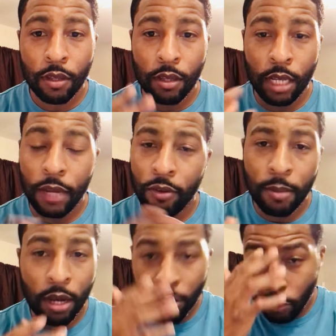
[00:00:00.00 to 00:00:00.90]

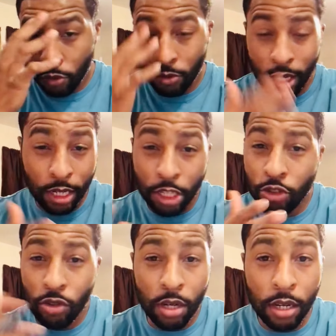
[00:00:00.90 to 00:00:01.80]
Everybody on YouTube, I need you
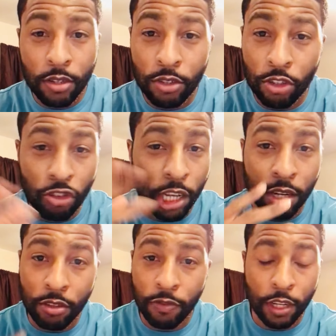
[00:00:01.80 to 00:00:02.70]
to listen and share this
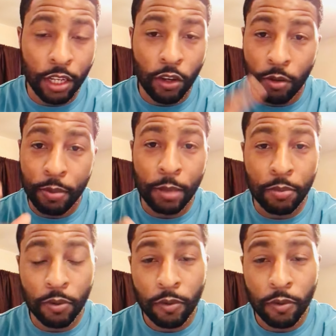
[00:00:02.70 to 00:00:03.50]
video to people.